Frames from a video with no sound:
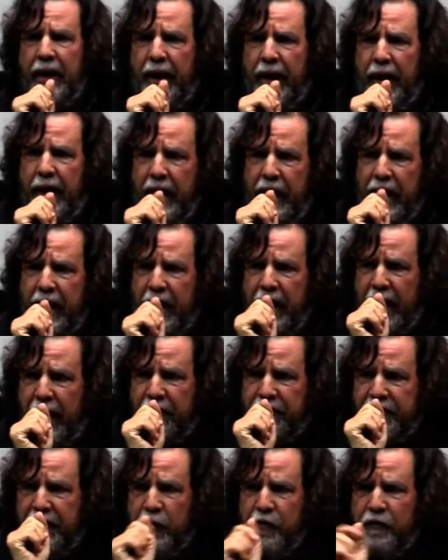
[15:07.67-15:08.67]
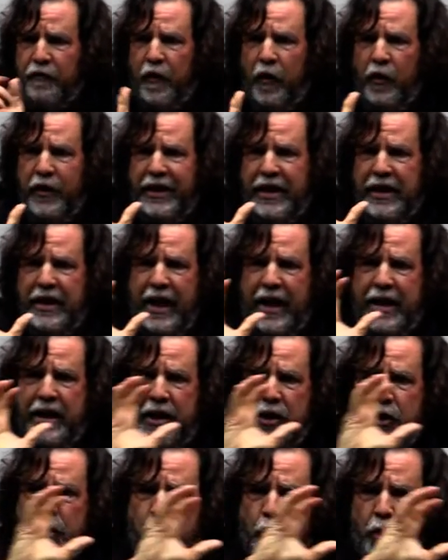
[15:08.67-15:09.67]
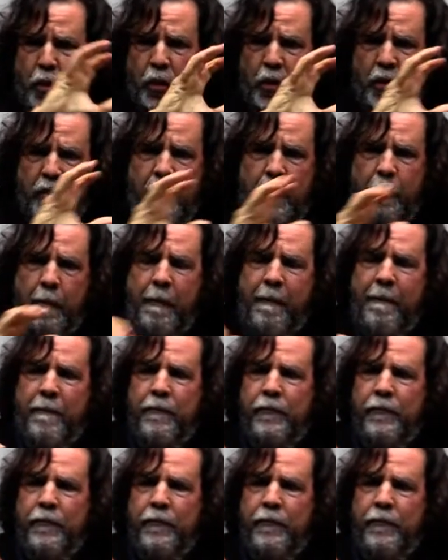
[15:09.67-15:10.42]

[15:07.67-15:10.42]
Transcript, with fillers: Uh, after fourteen ninety-two,